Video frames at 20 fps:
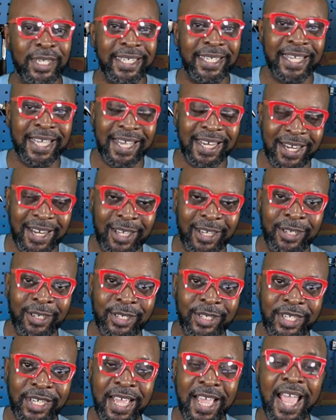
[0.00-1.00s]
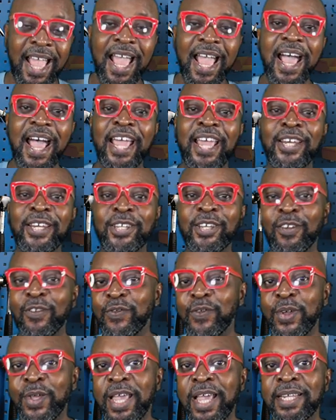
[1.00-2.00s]
technology. And don't
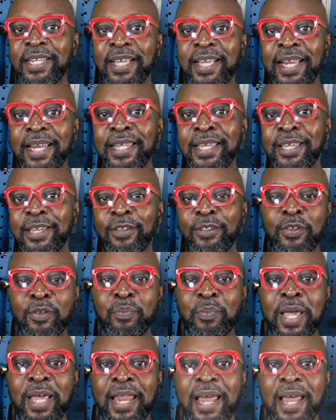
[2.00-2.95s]
forget to click on the bell